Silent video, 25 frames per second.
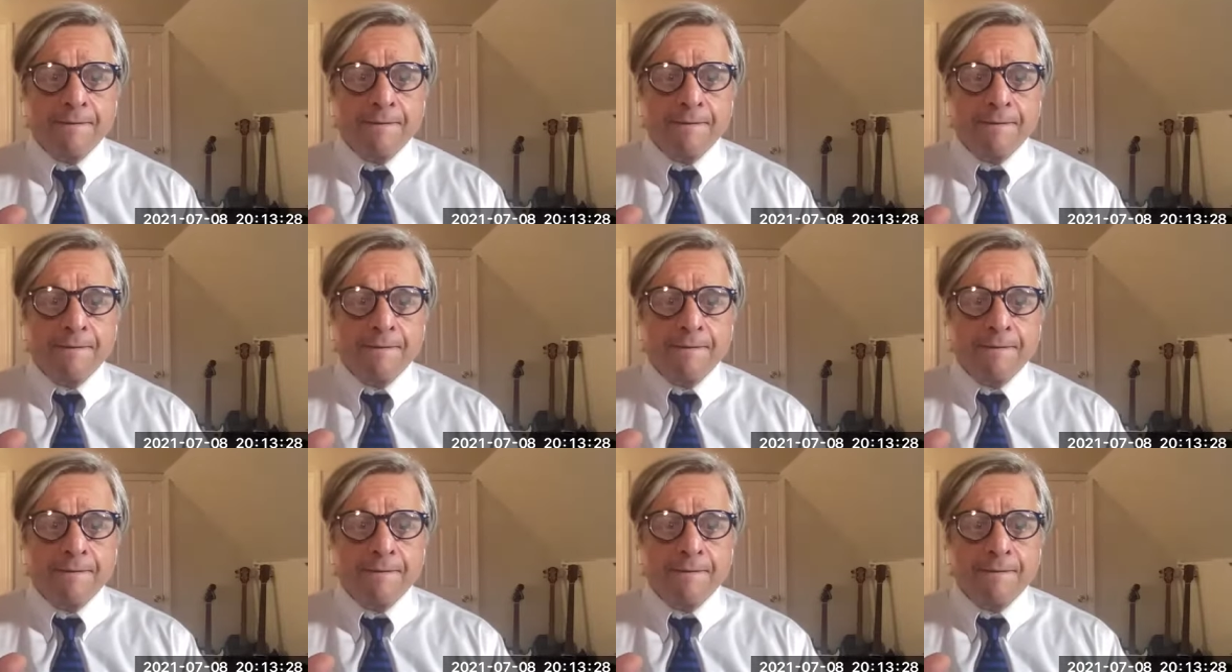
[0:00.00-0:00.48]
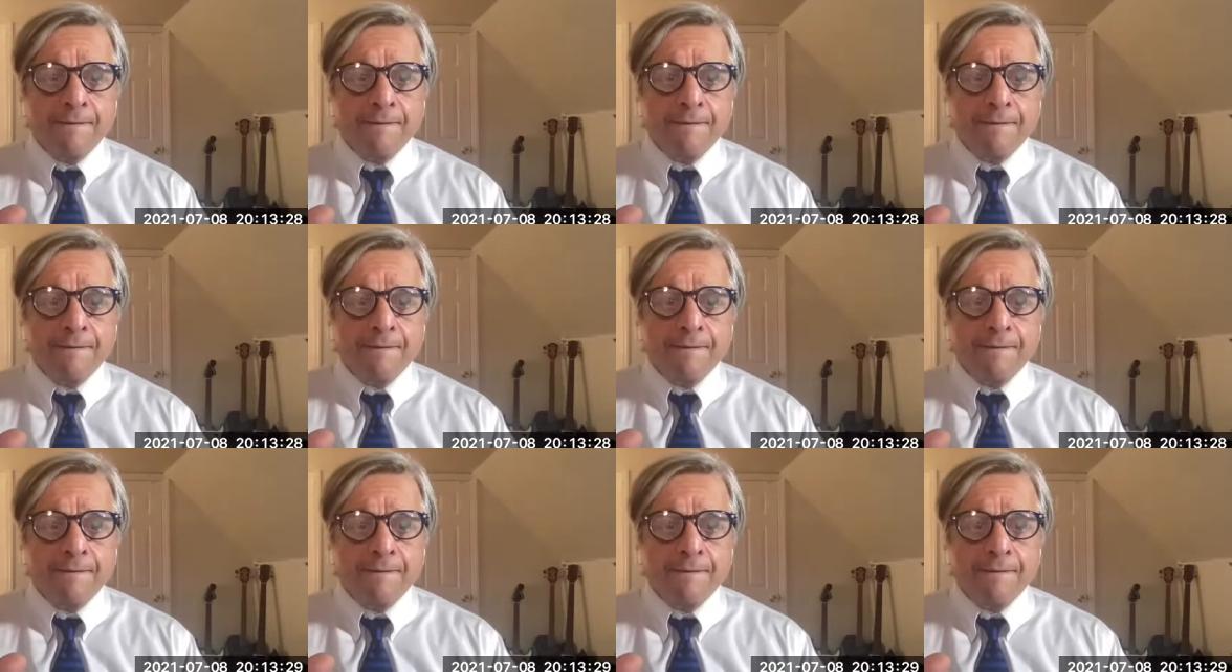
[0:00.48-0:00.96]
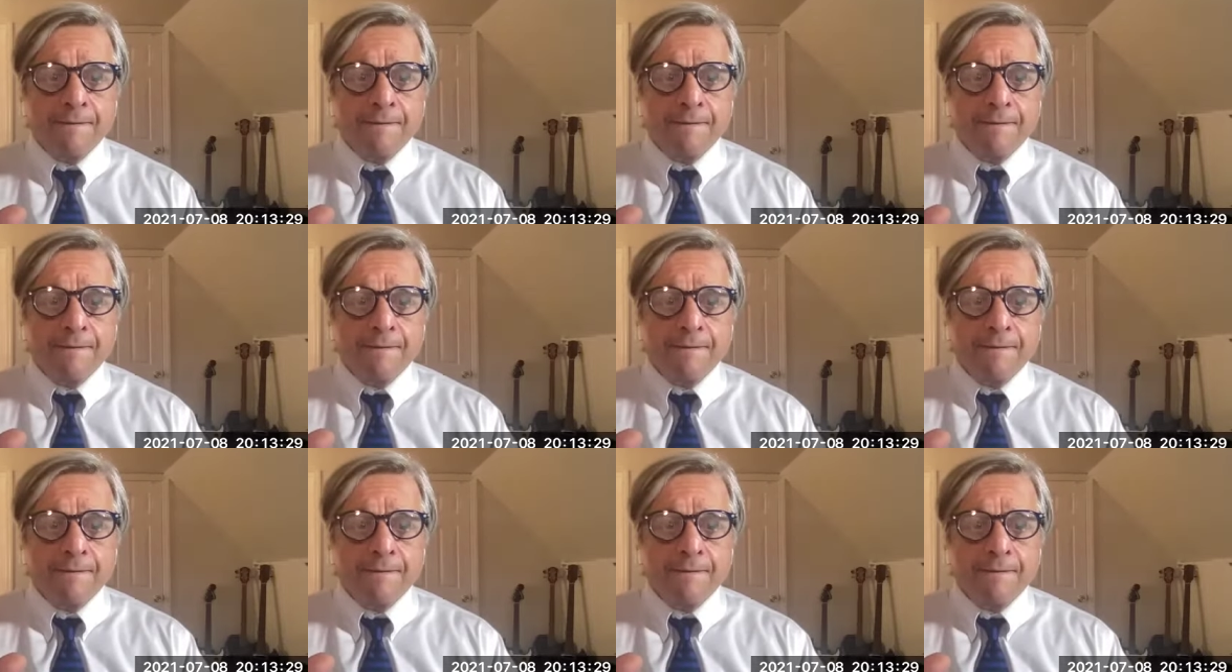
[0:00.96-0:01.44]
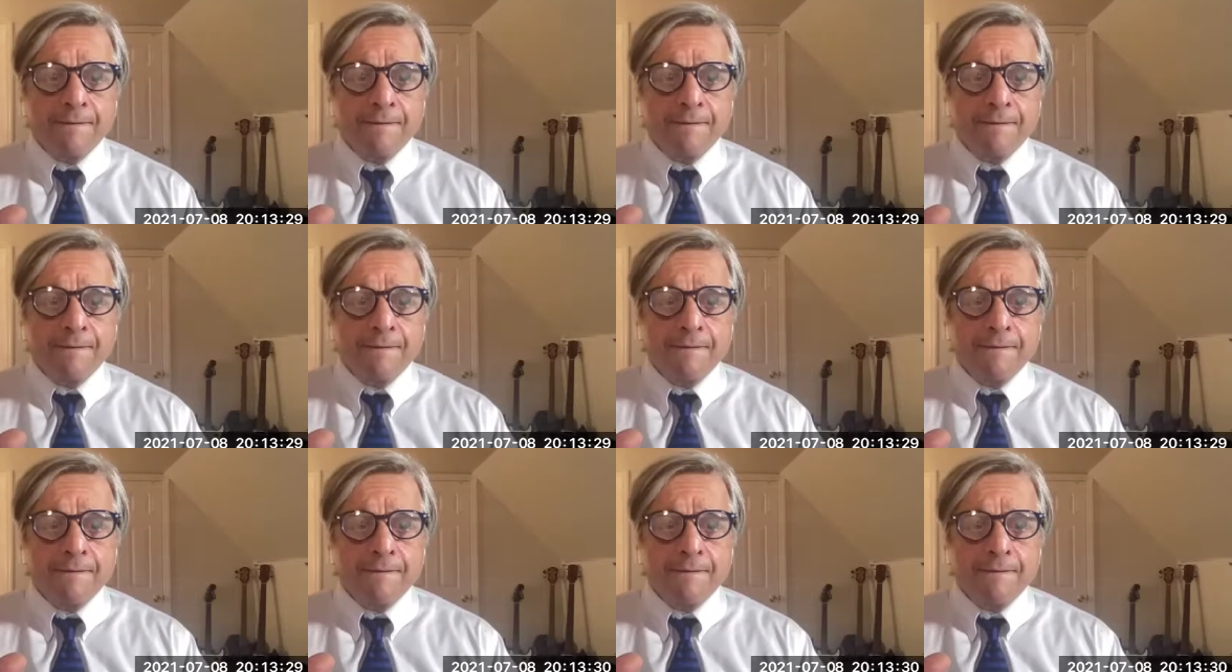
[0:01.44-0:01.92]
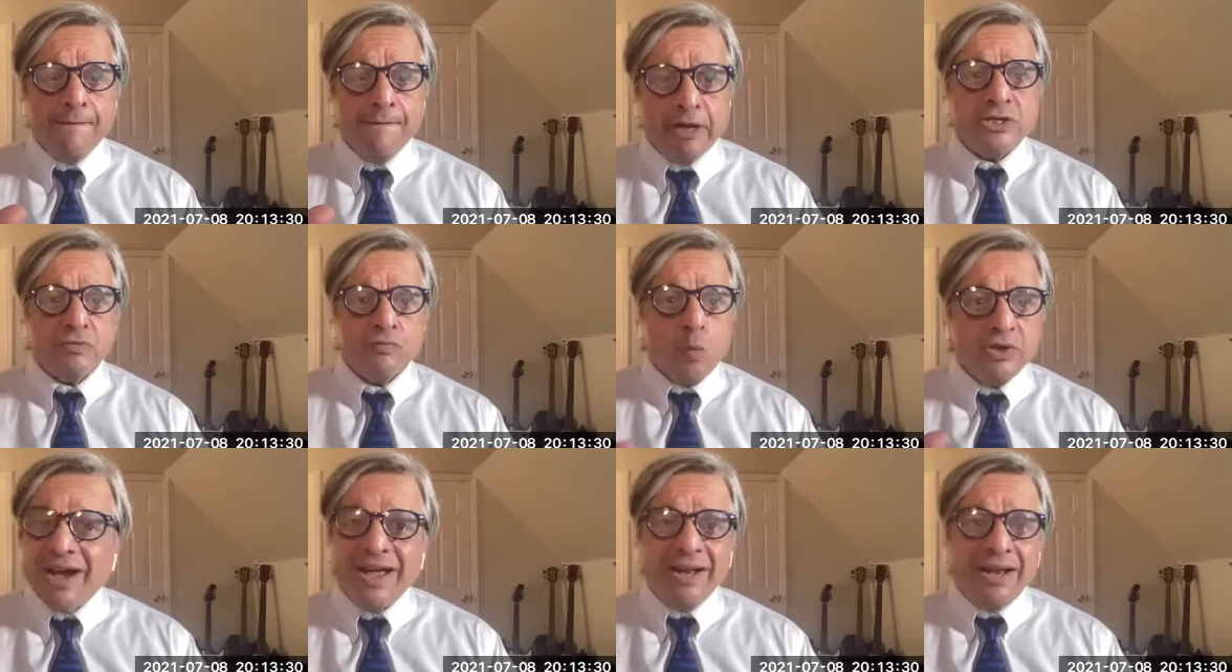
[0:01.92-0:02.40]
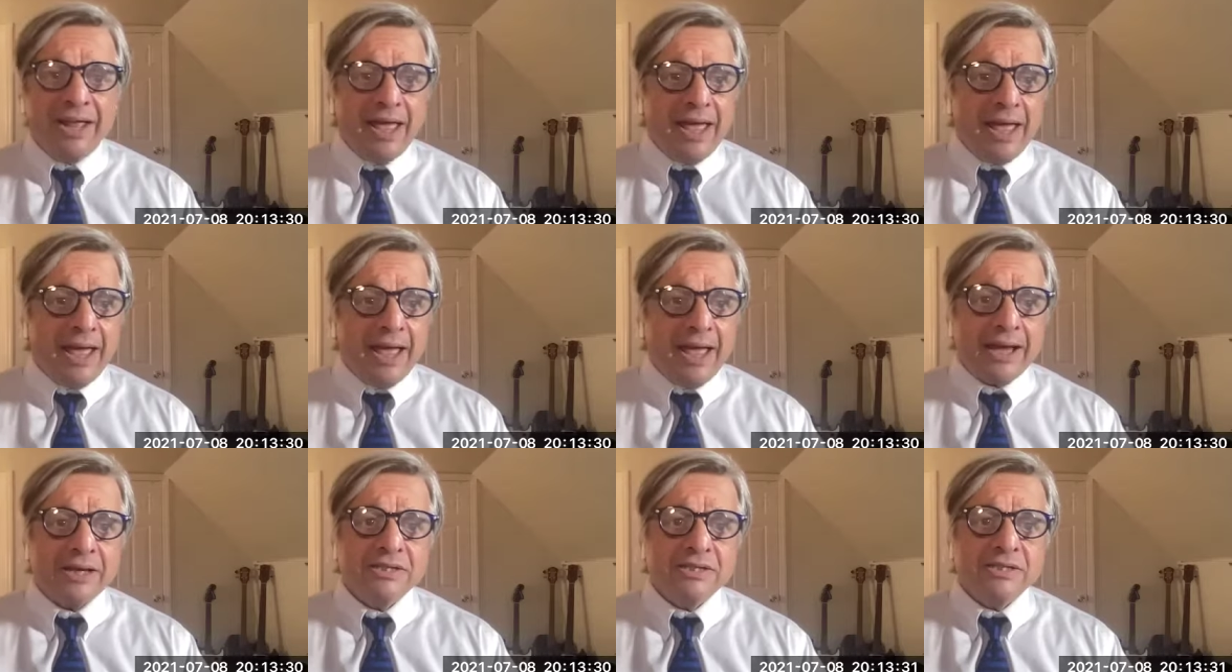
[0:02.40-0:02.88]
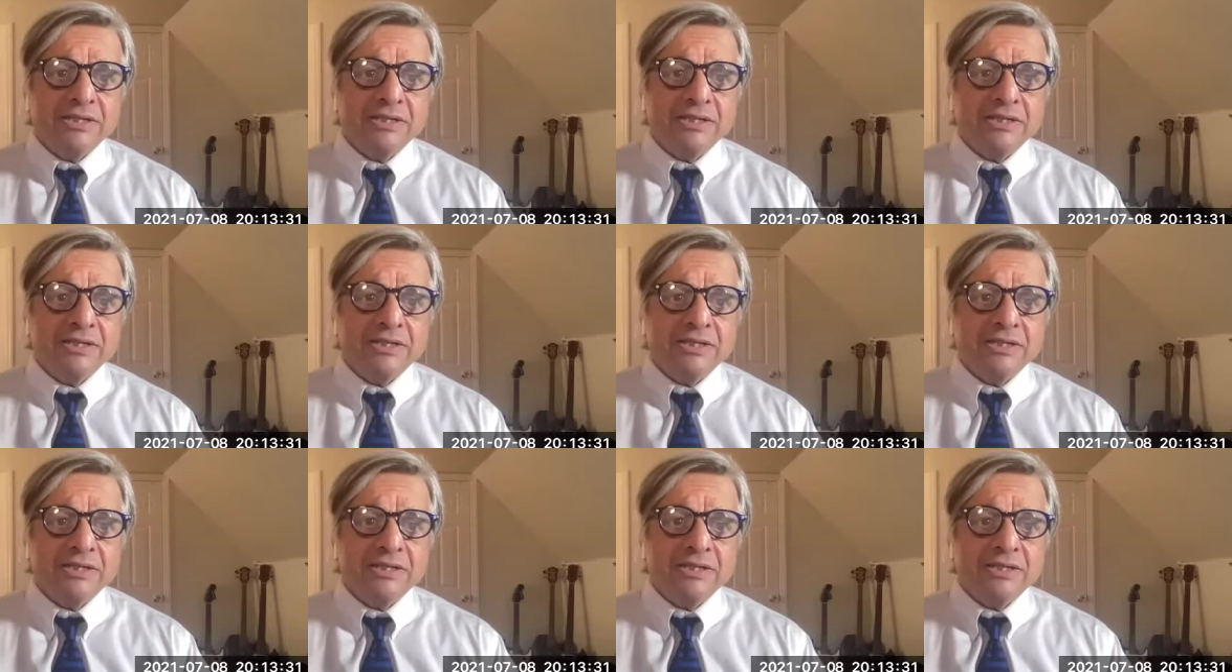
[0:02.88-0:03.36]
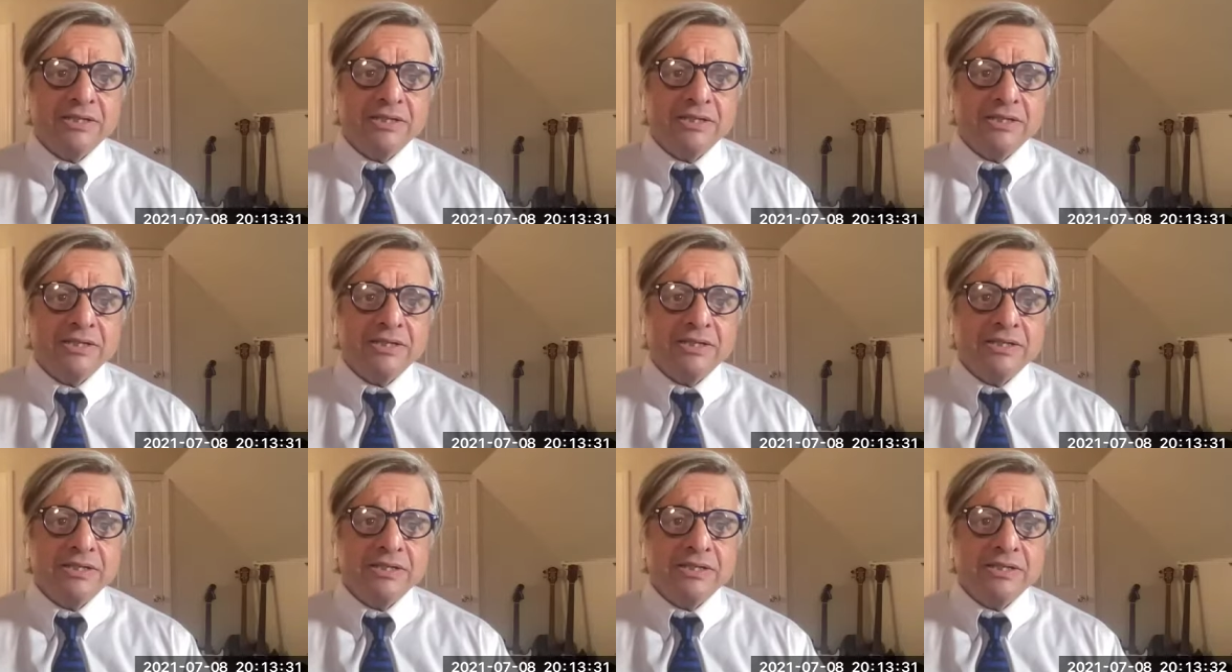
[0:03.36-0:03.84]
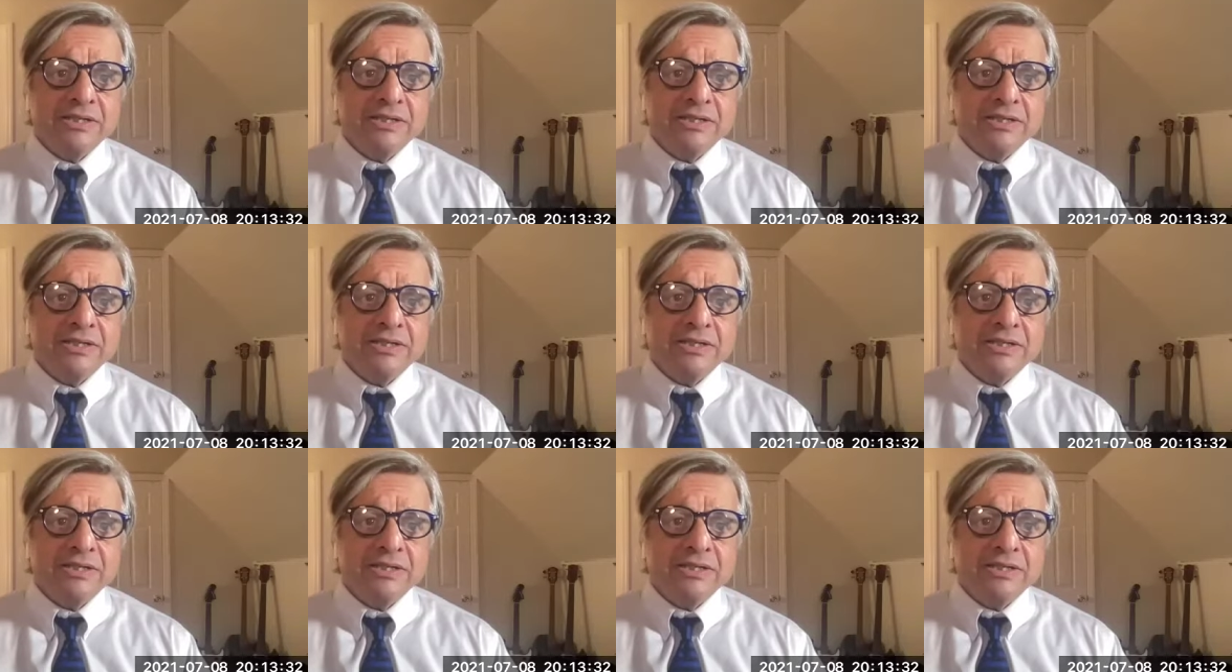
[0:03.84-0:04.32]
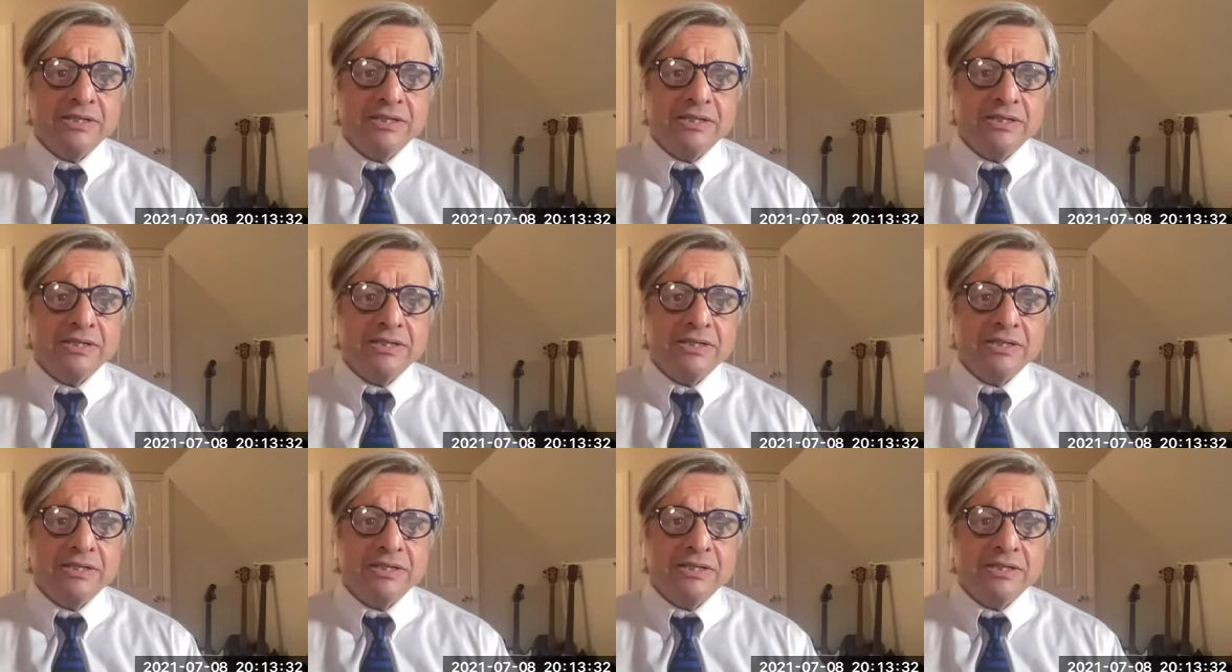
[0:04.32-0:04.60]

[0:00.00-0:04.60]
reaction, we're not acting in our best interest,